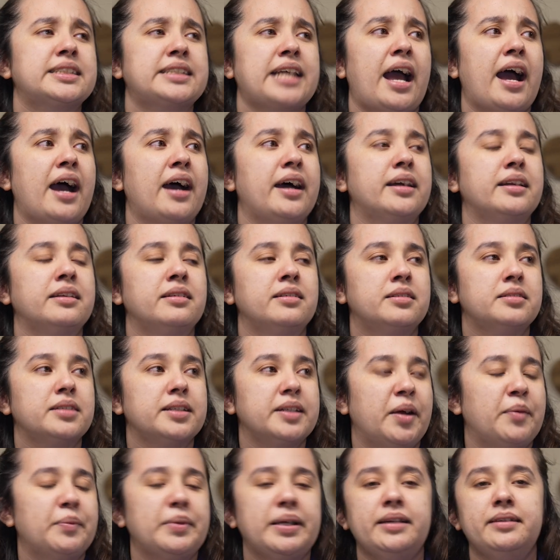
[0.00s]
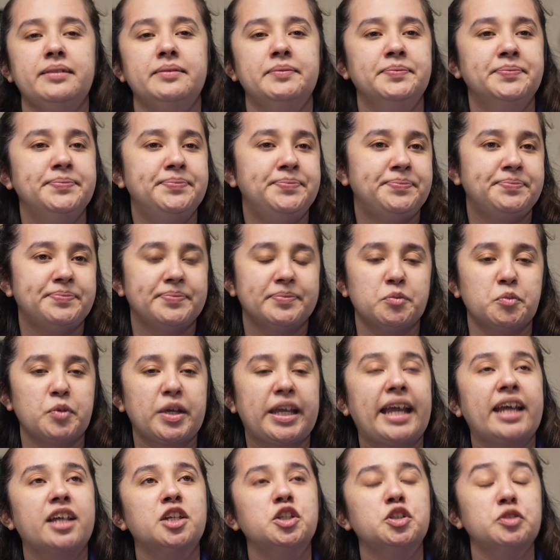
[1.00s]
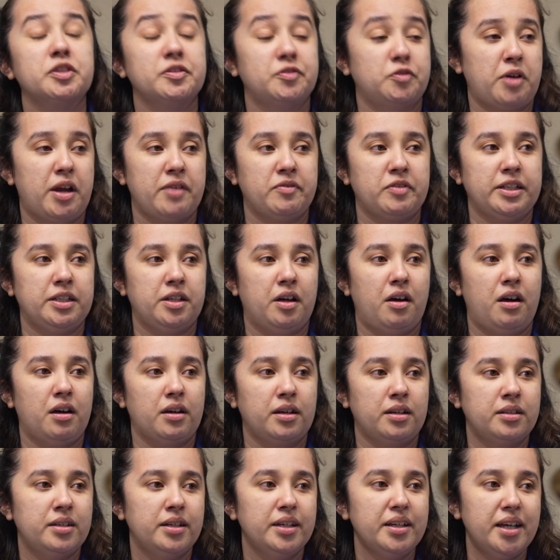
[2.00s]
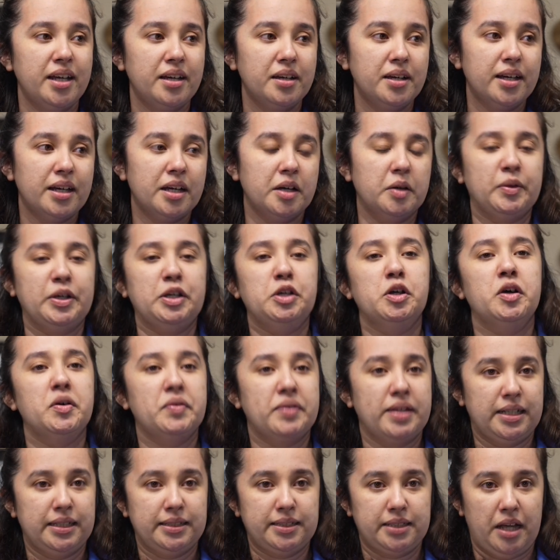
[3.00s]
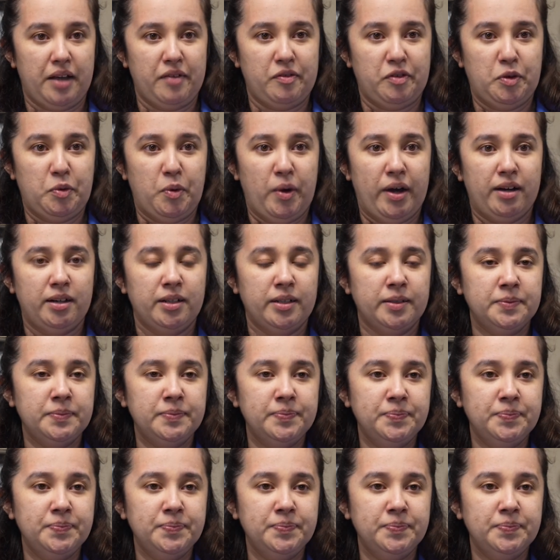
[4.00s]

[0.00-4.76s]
sad. I mean, we can't do it for every dog, and we know that it's everywhere.